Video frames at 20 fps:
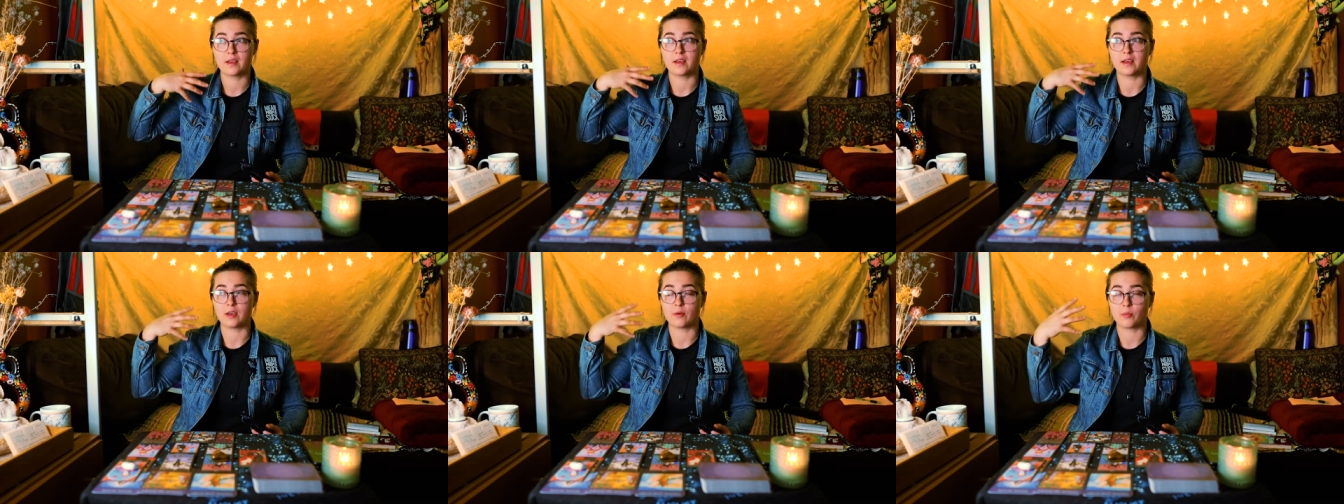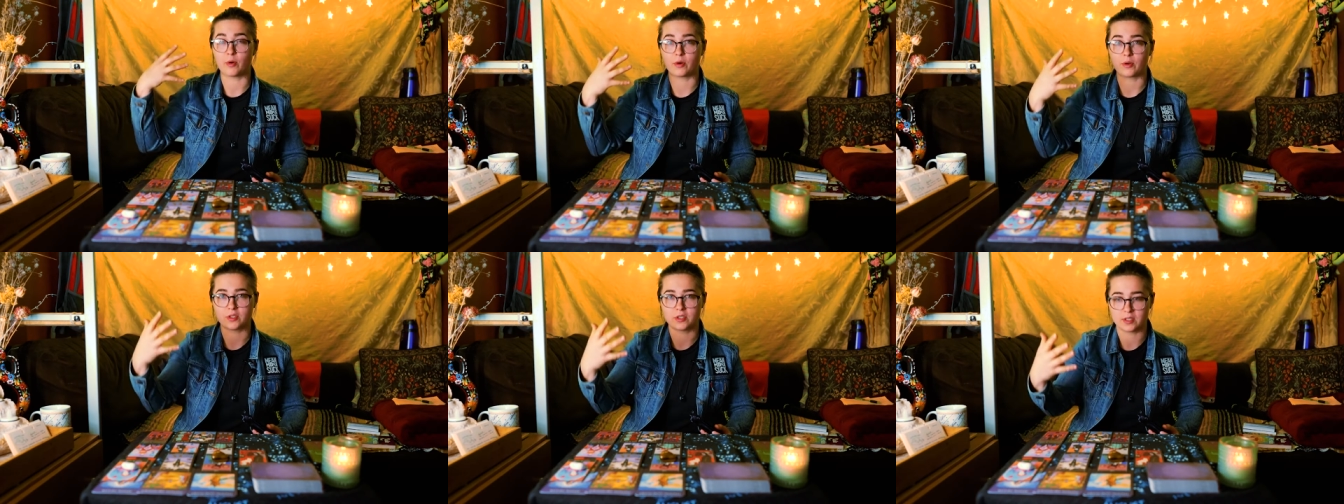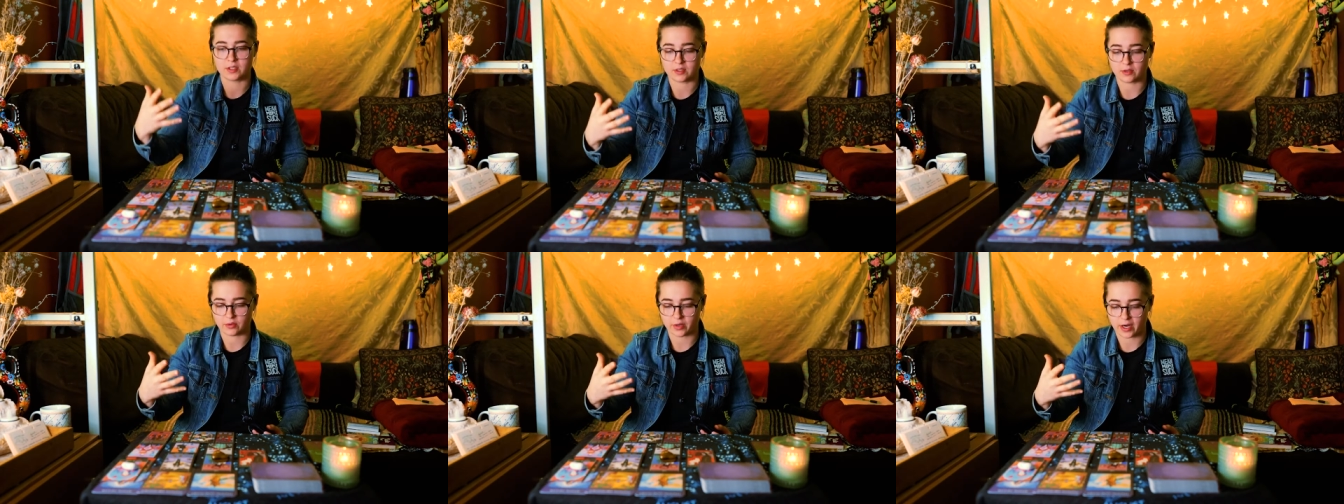
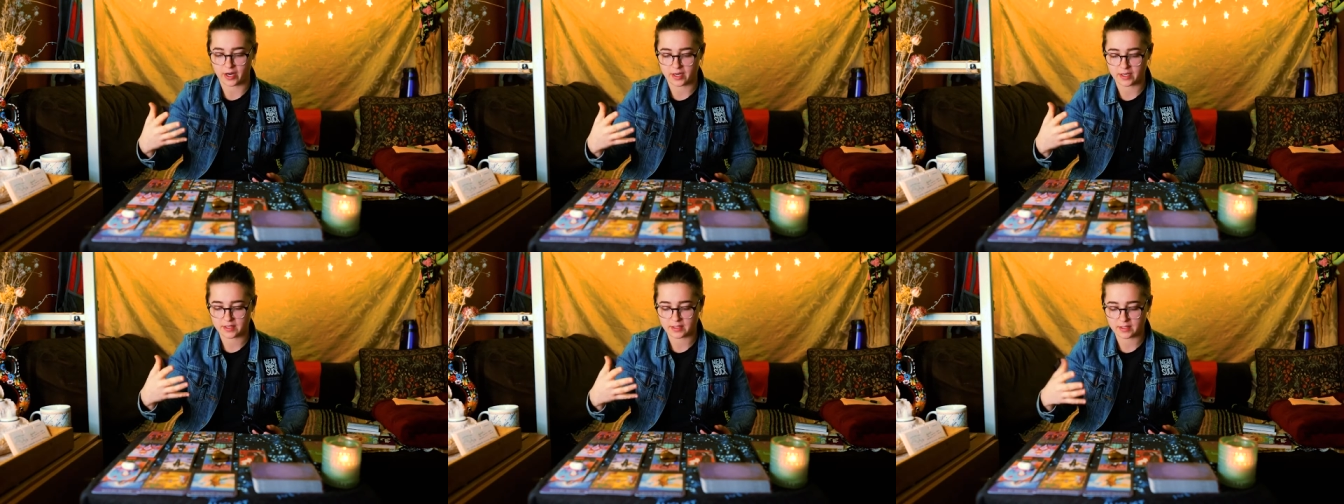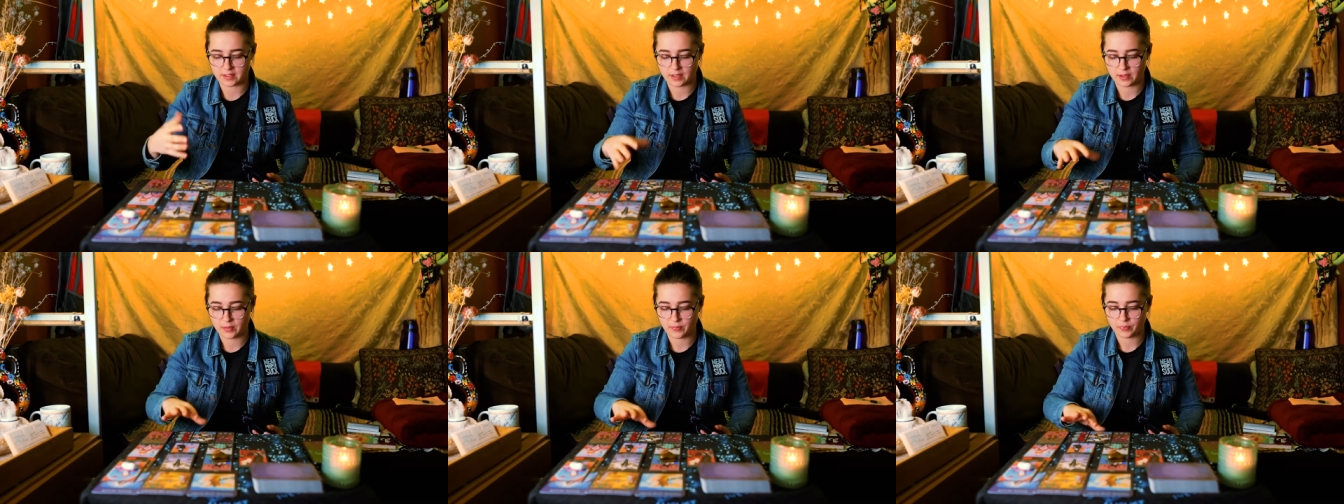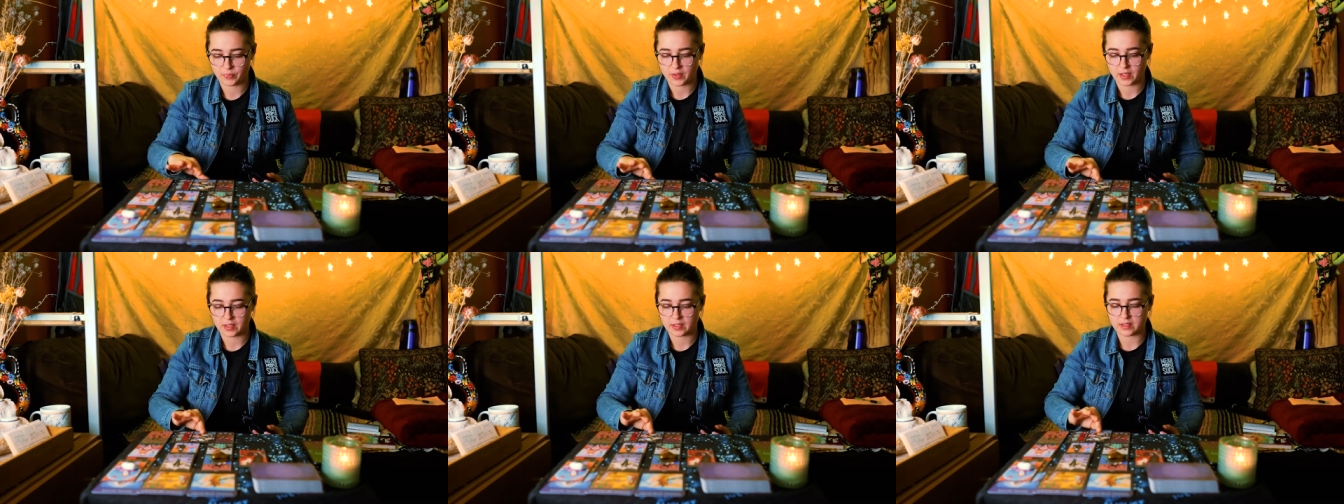emotions arise.
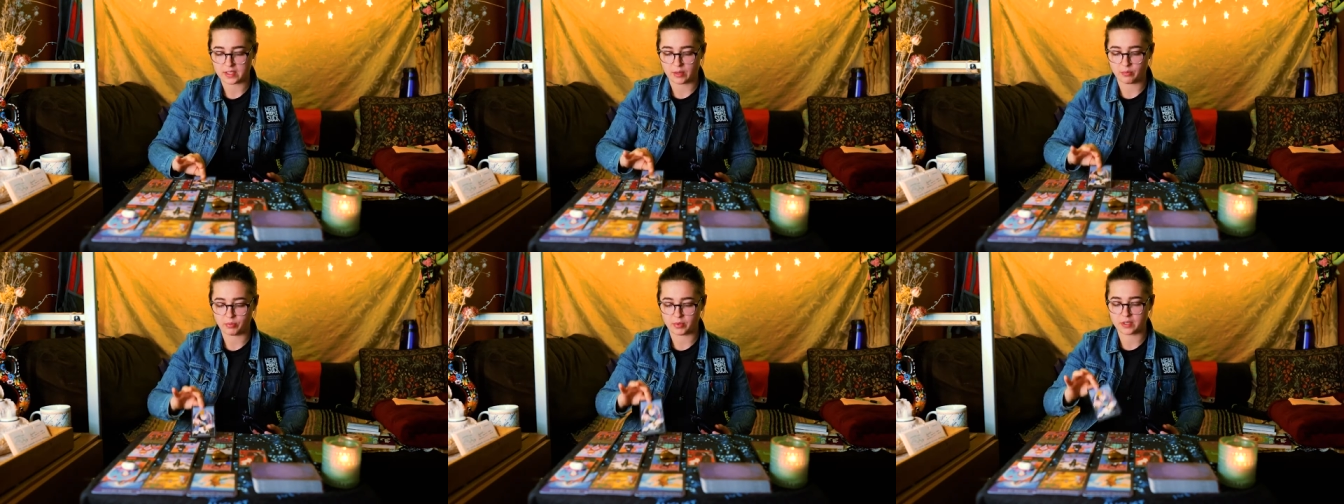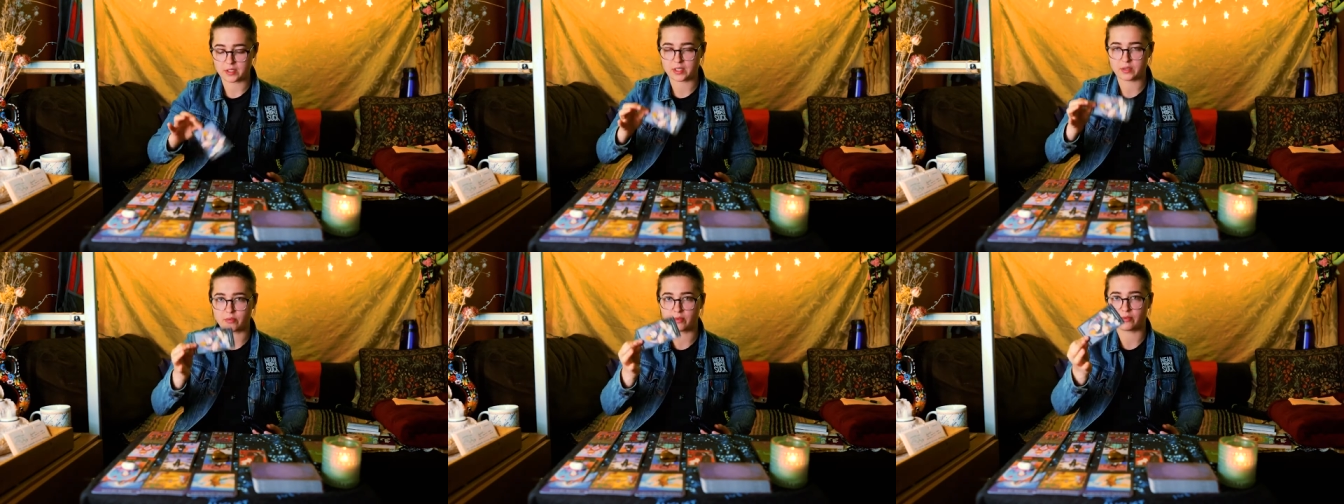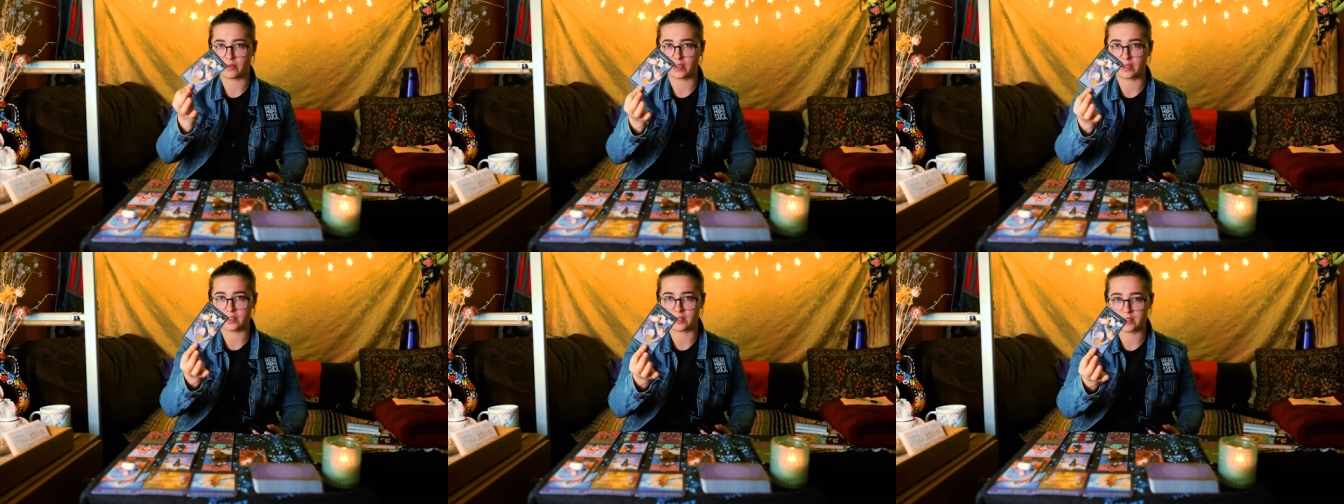Temperance in
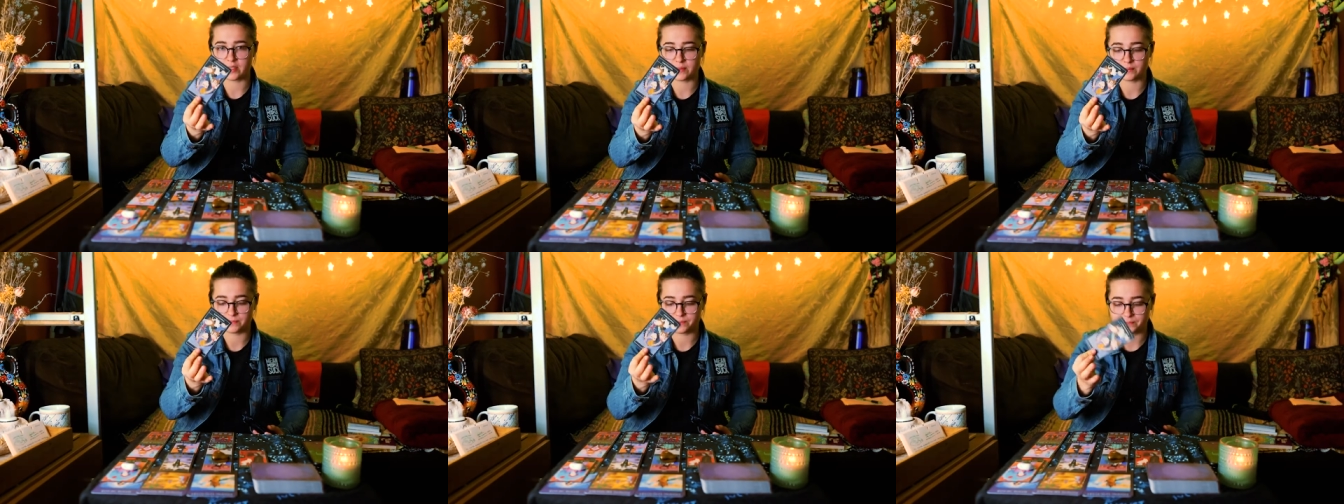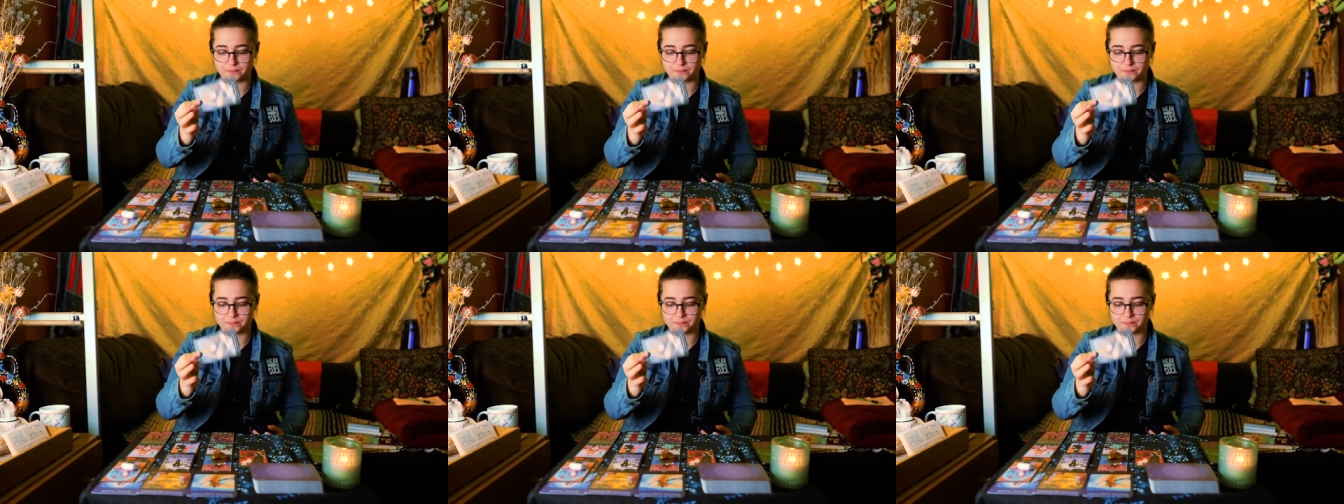reverse.